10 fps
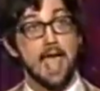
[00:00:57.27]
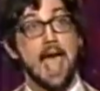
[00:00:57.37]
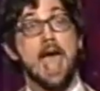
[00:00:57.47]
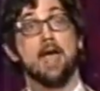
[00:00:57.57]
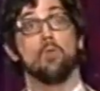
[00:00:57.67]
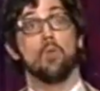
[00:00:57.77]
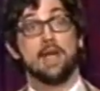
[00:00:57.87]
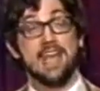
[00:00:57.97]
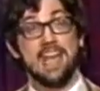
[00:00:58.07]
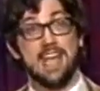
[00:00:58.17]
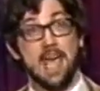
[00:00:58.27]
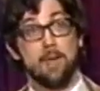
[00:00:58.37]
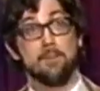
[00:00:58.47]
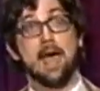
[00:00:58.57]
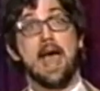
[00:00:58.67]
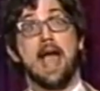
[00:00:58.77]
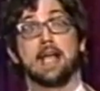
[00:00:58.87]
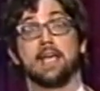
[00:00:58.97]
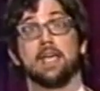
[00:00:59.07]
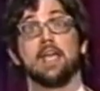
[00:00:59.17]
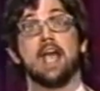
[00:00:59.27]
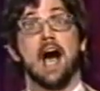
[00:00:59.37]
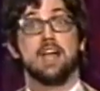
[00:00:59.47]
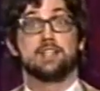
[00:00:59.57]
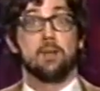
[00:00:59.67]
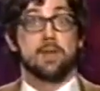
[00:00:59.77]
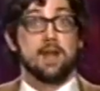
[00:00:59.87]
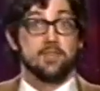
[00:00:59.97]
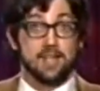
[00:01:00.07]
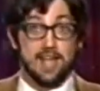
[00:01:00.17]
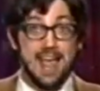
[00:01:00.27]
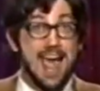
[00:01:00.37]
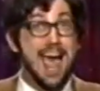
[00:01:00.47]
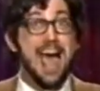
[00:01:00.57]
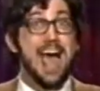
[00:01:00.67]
And when he came back, I jumped out and I was like, ah!